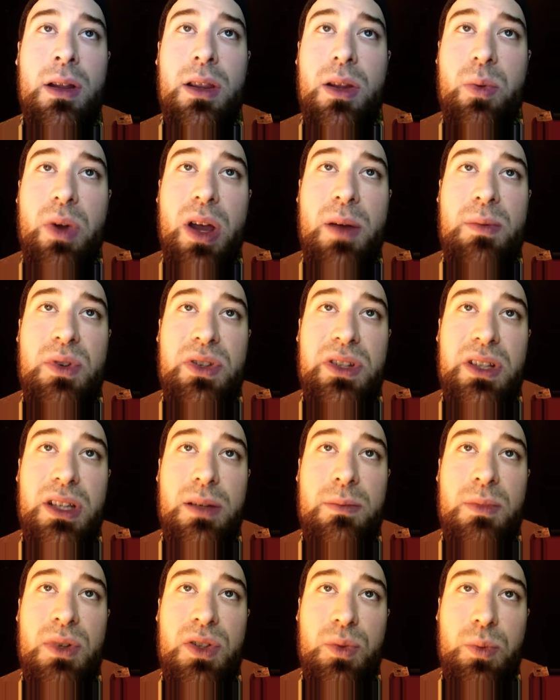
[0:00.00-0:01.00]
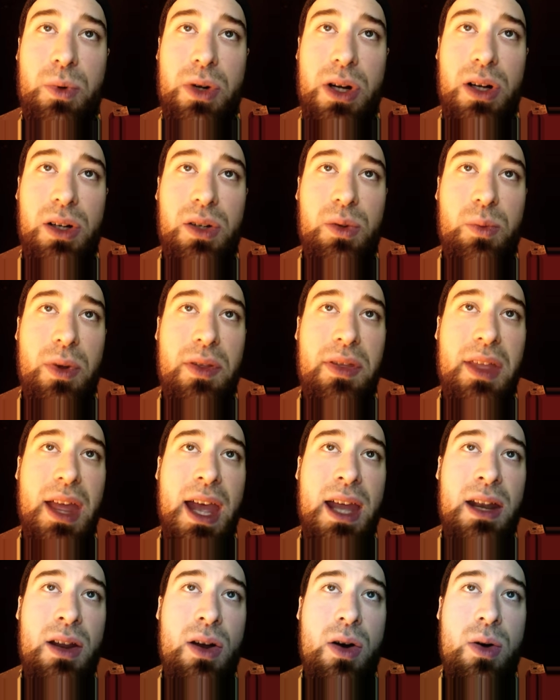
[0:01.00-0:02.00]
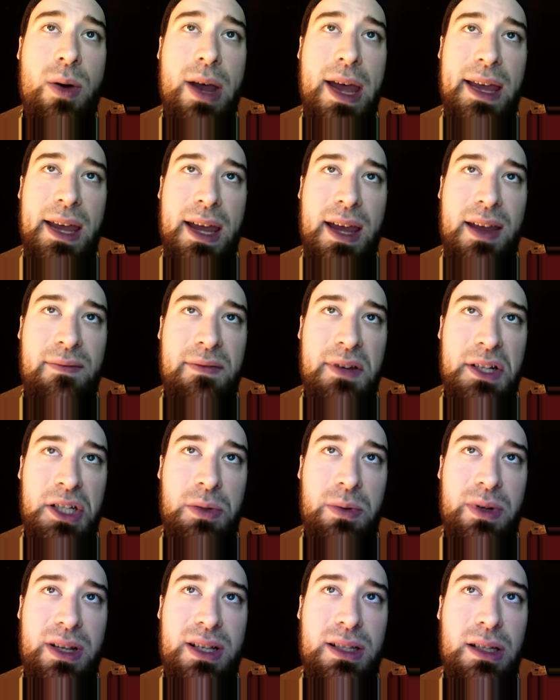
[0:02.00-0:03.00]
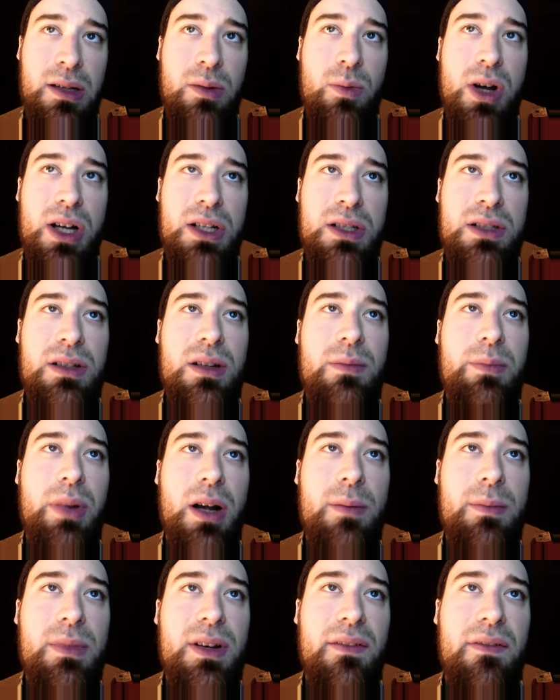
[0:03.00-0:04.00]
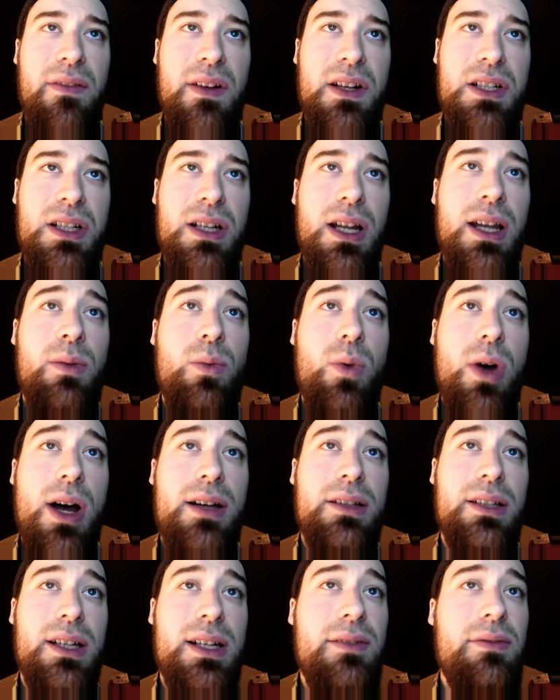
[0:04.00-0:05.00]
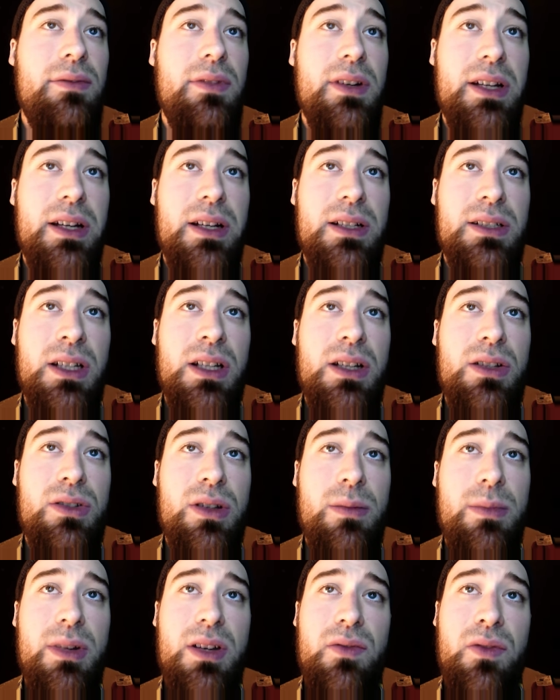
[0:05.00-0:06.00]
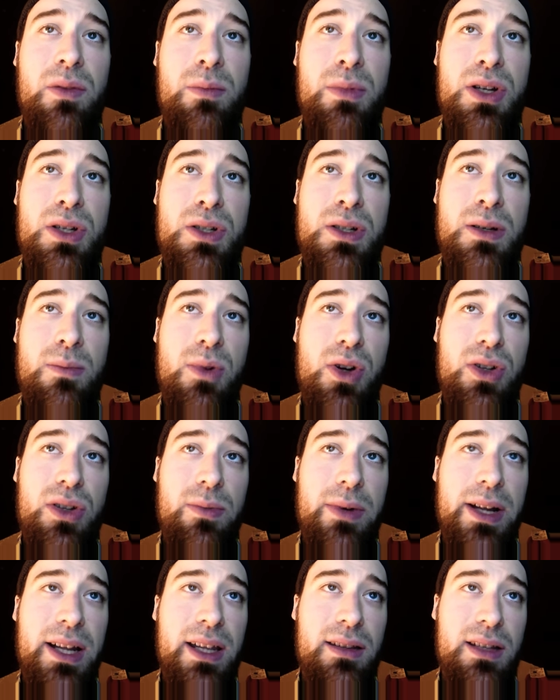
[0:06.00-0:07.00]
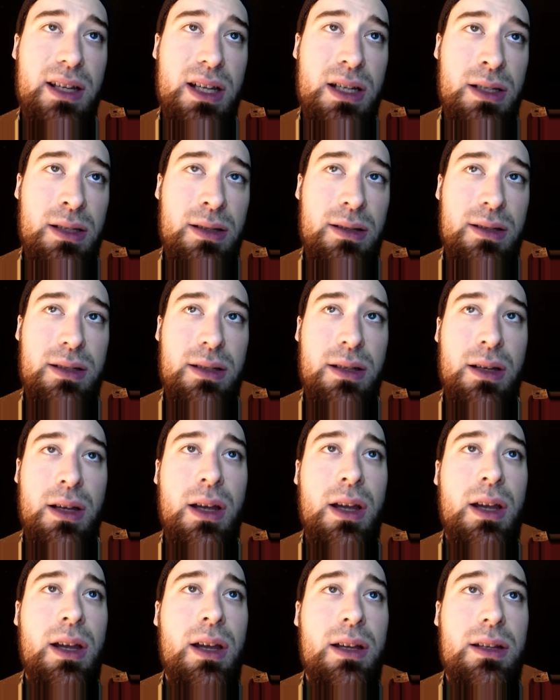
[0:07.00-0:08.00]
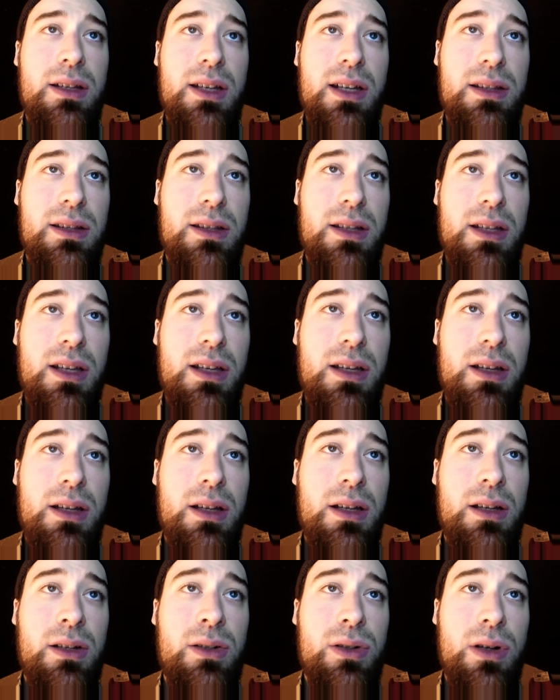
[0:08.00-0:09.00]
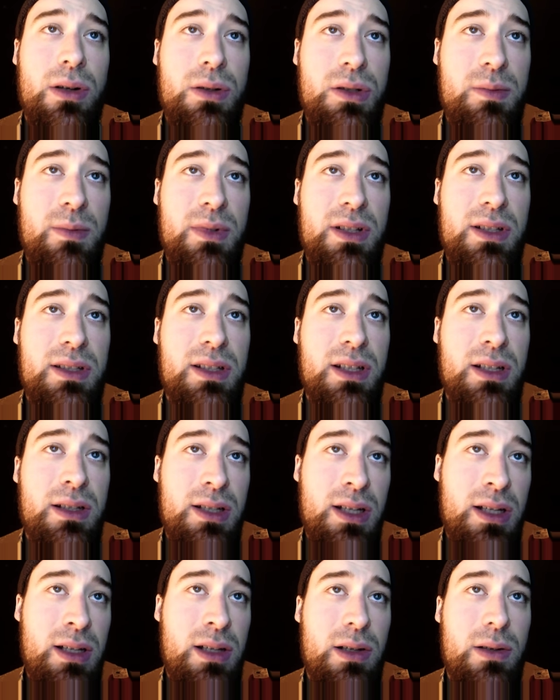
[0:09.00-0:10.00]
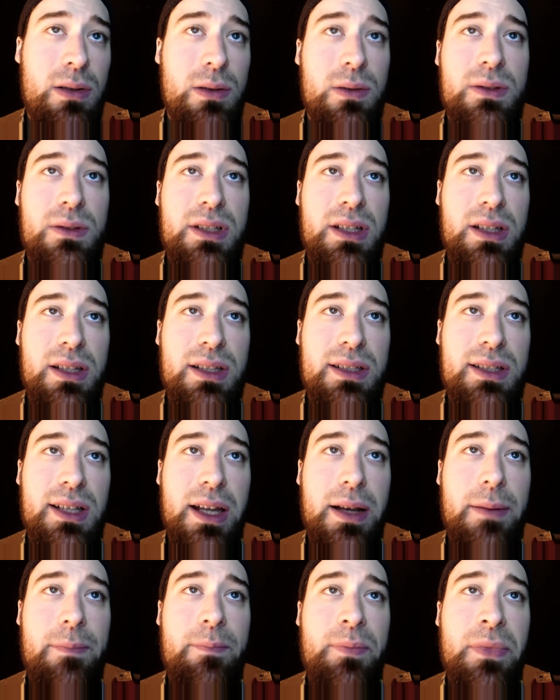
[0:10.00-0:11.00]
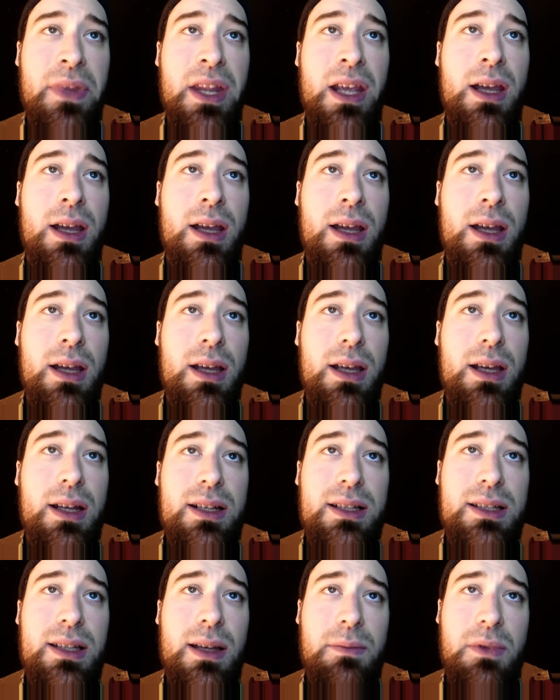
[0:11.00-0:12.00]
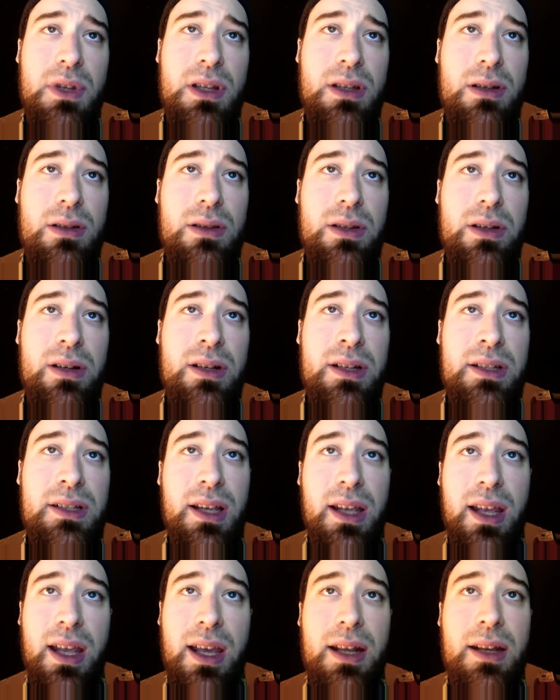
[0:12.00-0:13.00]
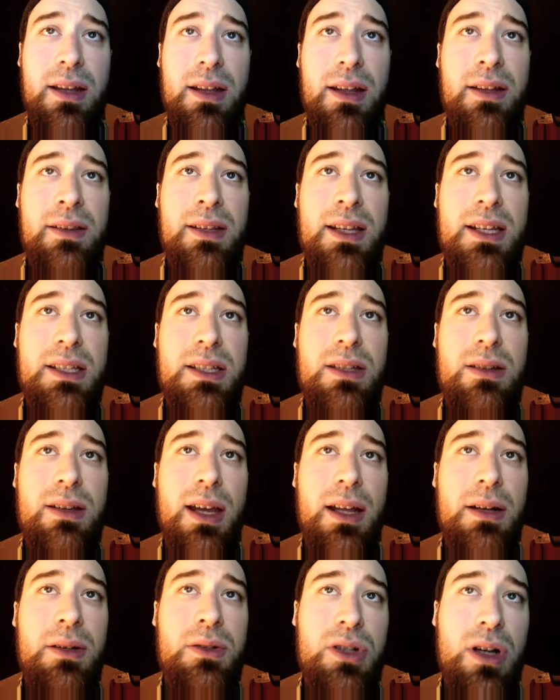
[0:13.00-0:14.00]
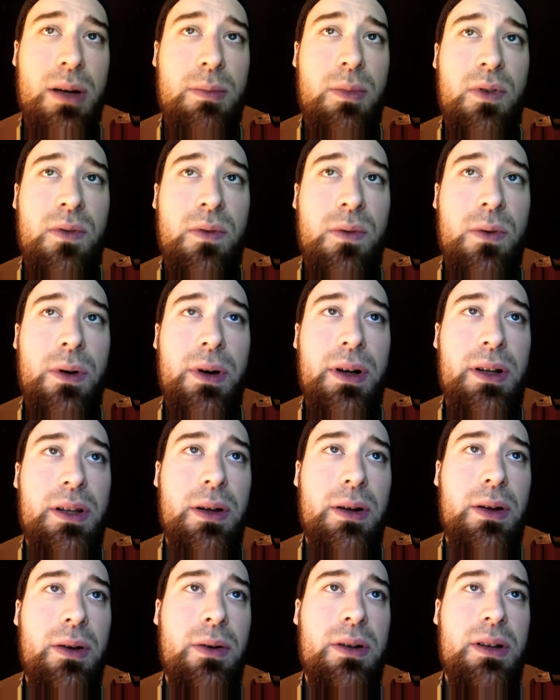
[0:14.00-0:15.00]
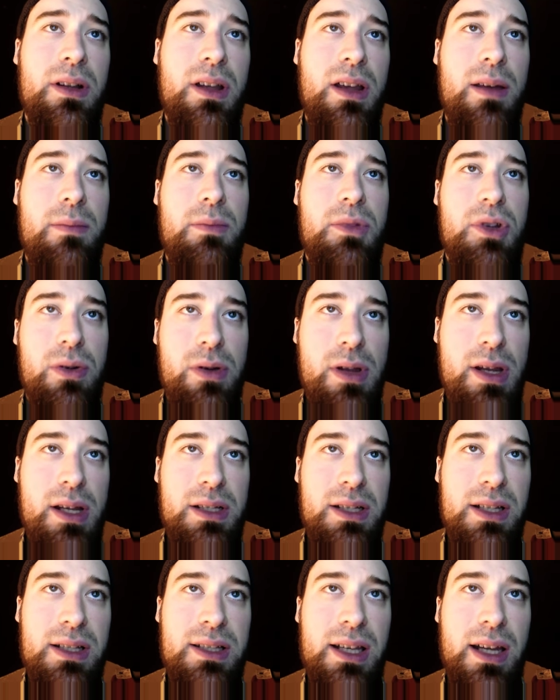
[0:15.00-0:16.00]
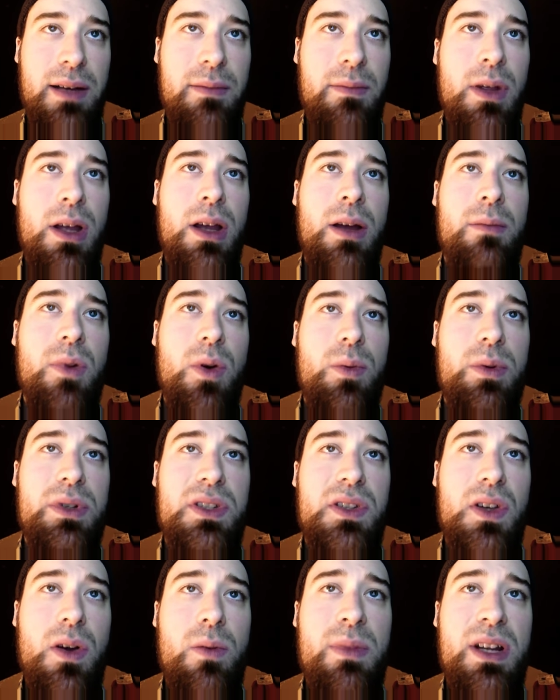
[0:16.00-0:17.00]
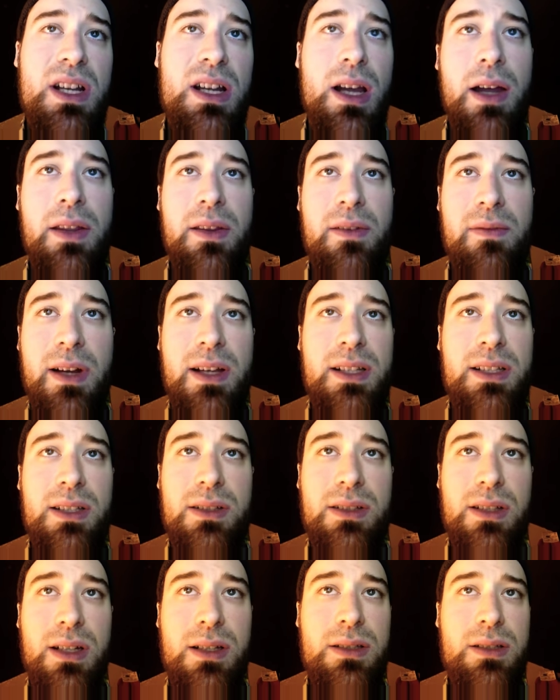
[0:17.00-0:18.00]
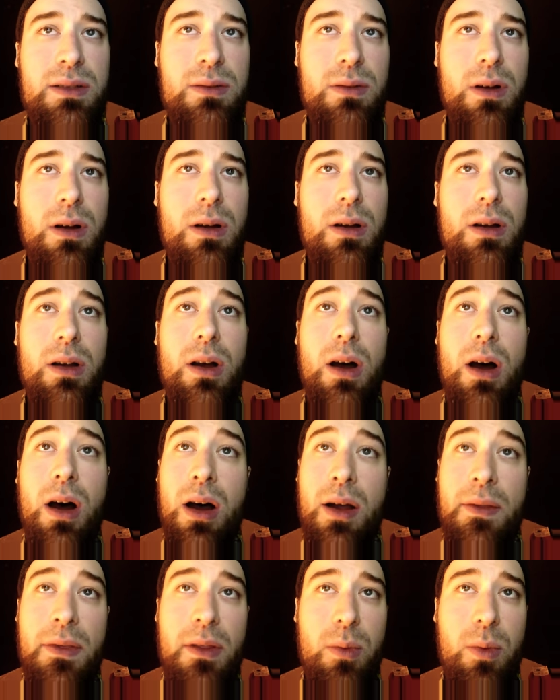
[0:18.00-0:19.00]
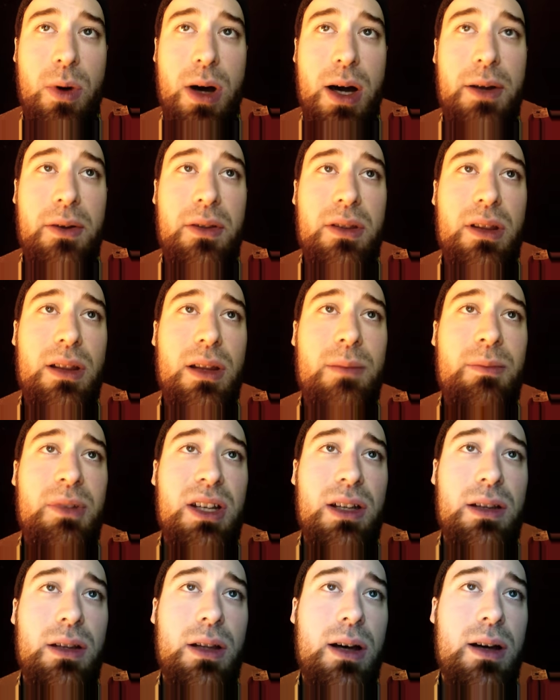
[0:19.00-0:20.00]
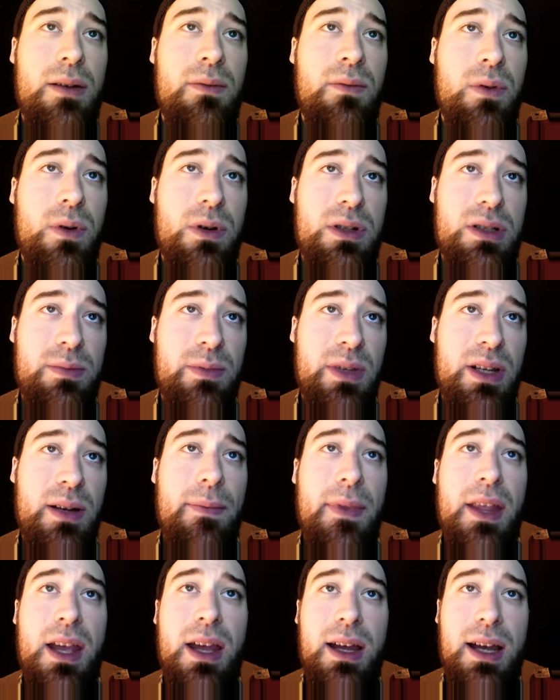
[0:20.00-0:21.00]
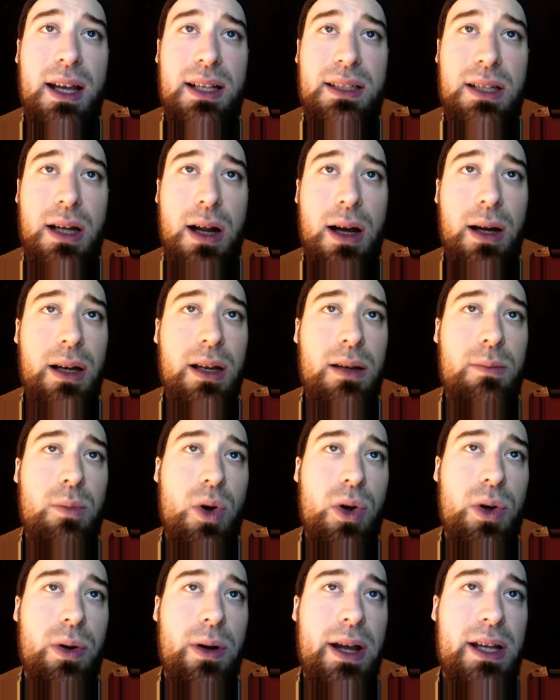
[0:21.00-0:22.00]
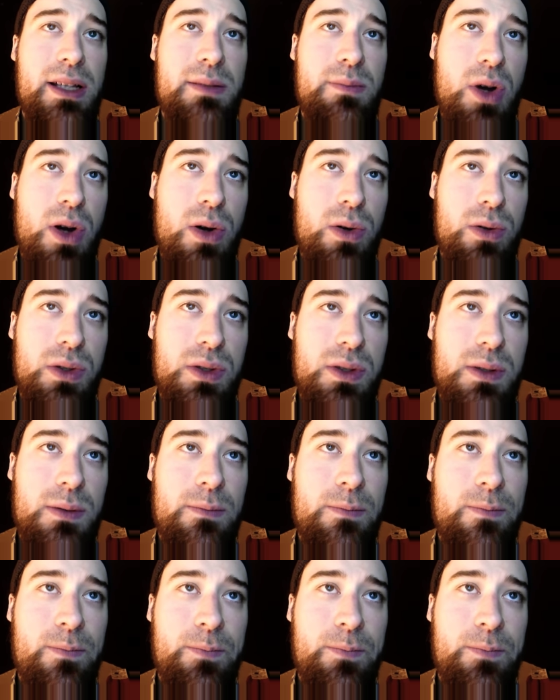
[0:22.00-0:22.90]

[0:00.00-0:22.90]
The Whale Museum has worked with NOAA Fisheries and the Washington Department of Fish and Wildlife for years to distribute information about the regulations. Yet the encroachments continue, Seely said. It is something you learn as a kid. Unless you get in trouble for it, you're going to keep doing it, she said. But with so many other vessels also on the water, the limited law enforcement has targeted motorized boats.